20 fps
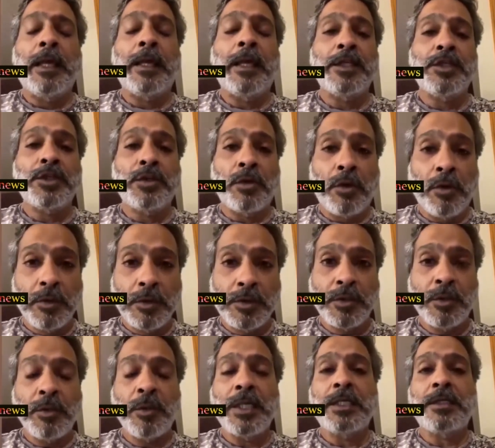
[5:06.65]
And I should
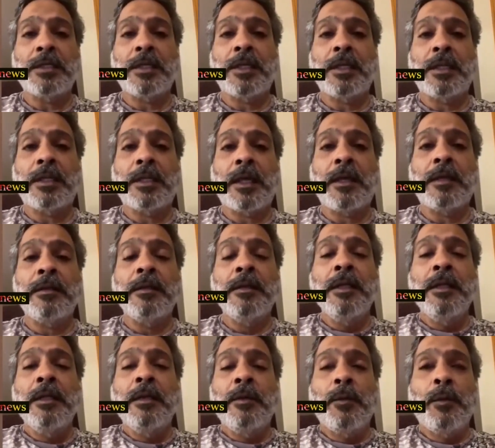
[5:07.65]
also iterate that
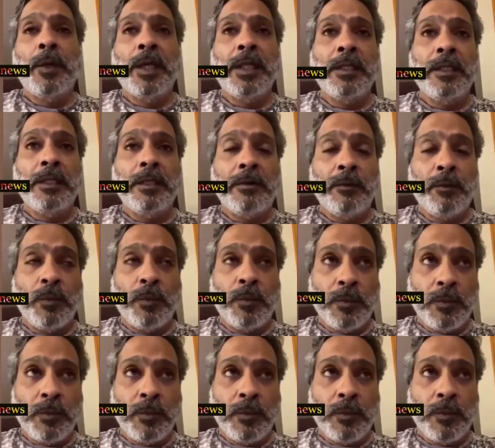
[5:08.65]
when